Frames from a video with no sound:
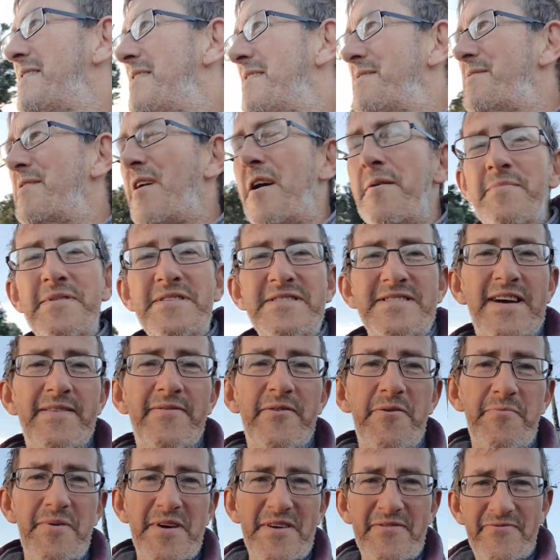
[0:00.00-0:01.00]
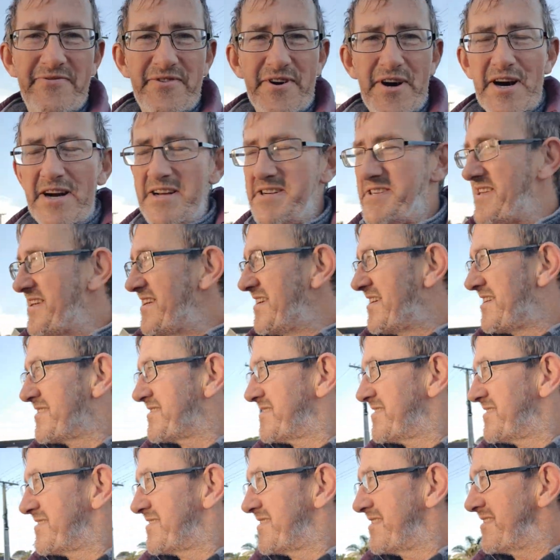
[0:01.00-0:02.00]
nobody's ever been fined here
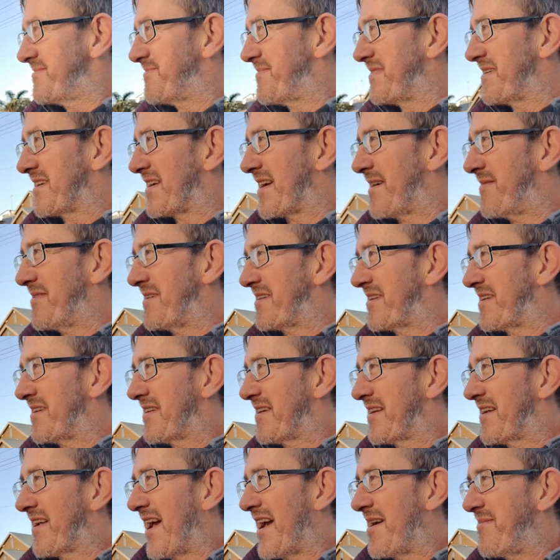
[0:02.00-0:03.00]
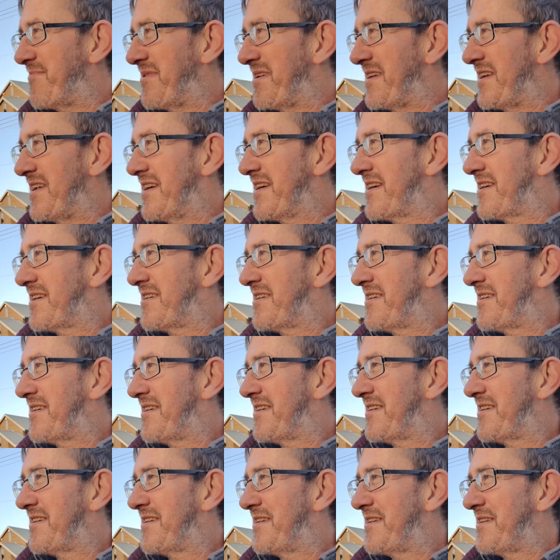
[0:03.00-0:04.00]
since he's been coming camping here.
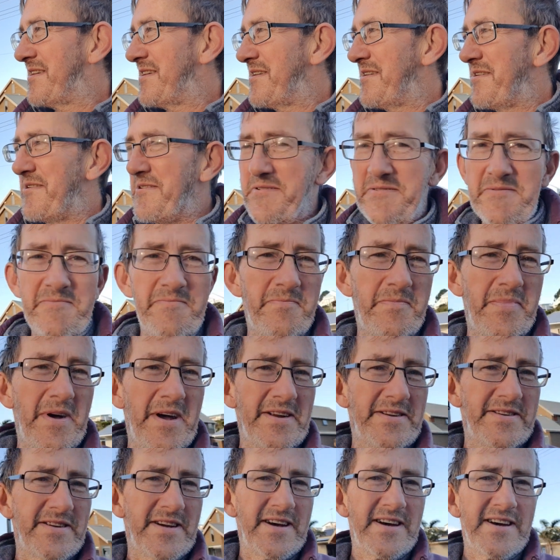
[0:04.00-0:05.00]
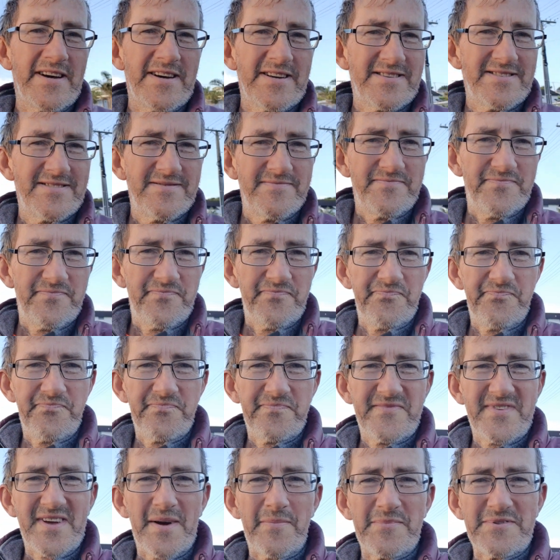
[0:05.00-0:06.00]
But uh,
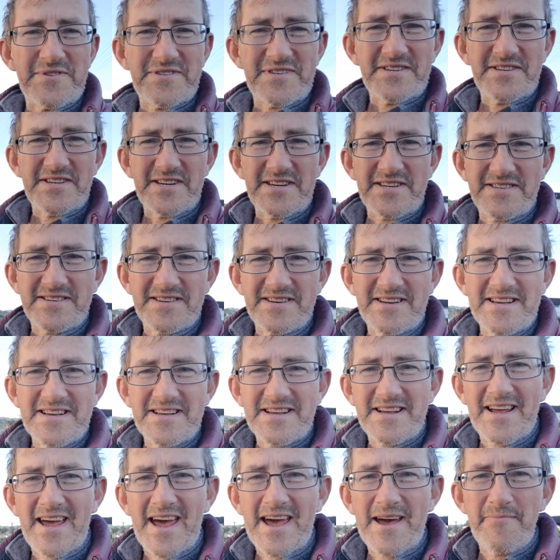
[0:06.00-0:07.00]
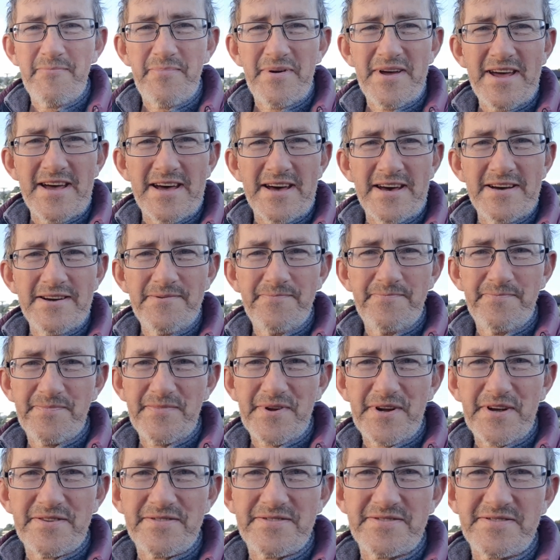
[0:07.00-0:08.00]
someone suggested he camp here
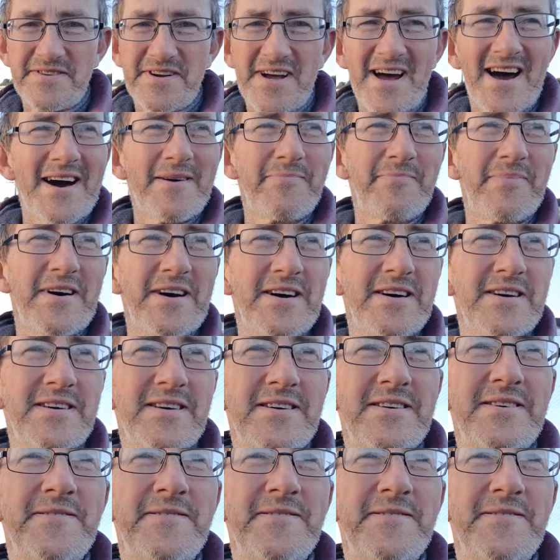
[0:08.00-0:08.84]
because it's a car park